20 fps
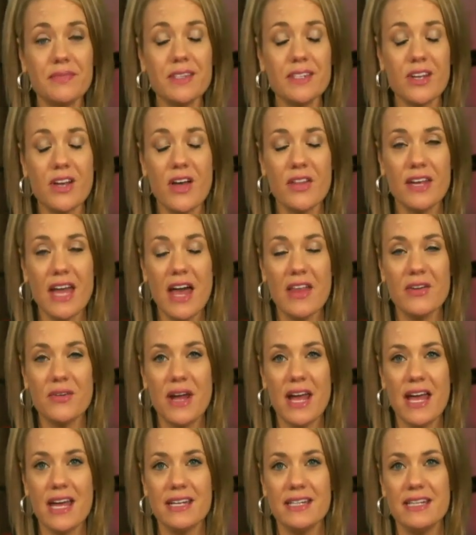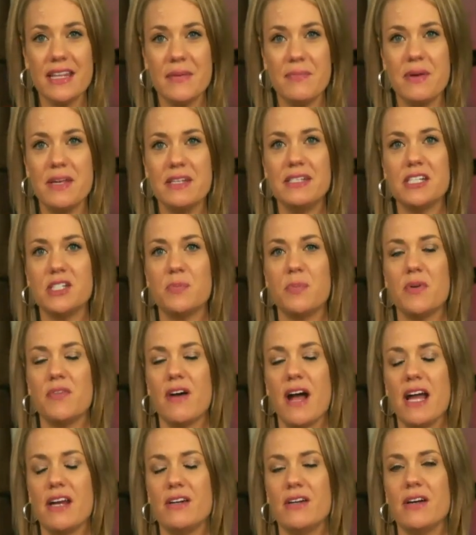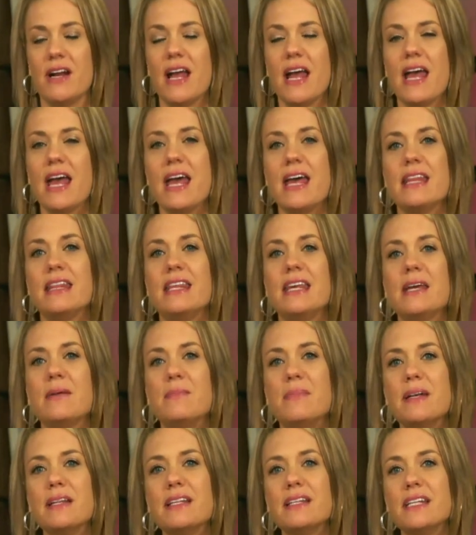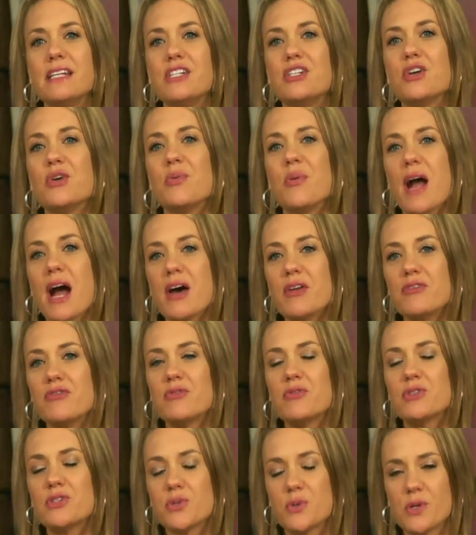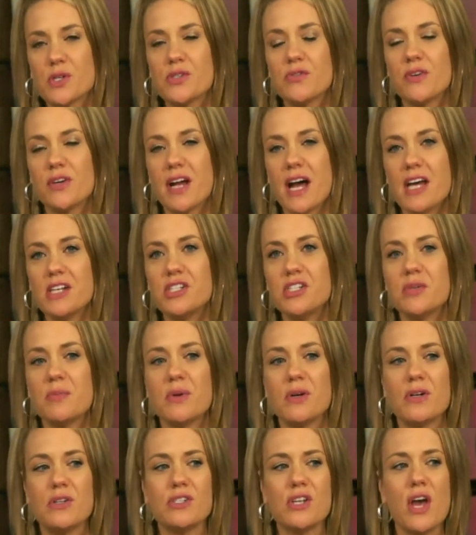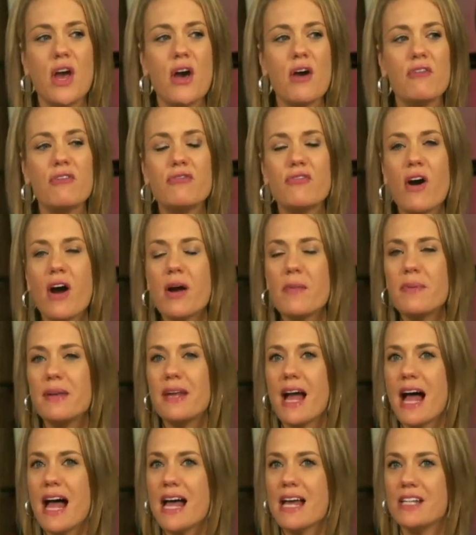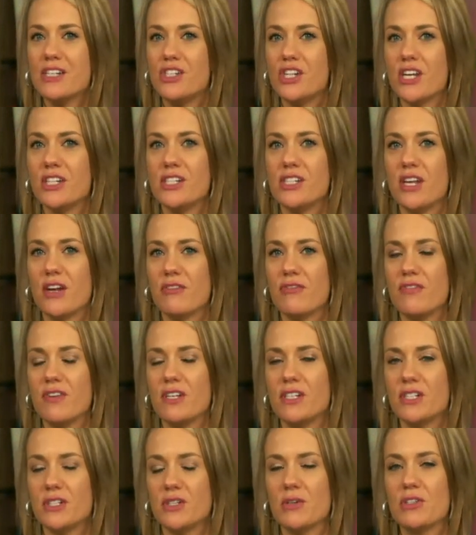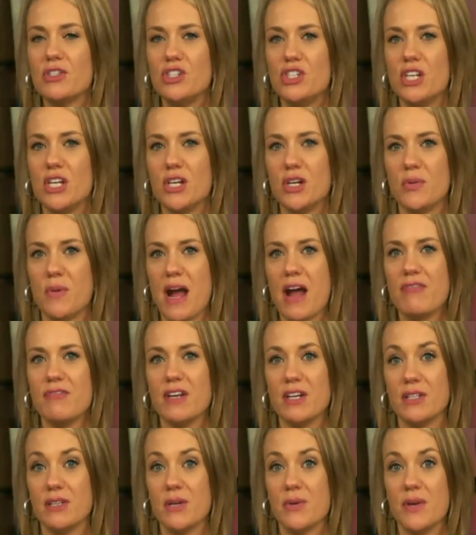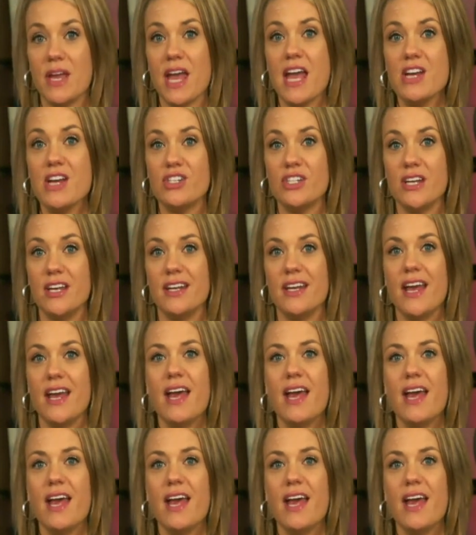on the other end, the business provider, the ability to crowdsource for customers far beyond just their physical geographic location.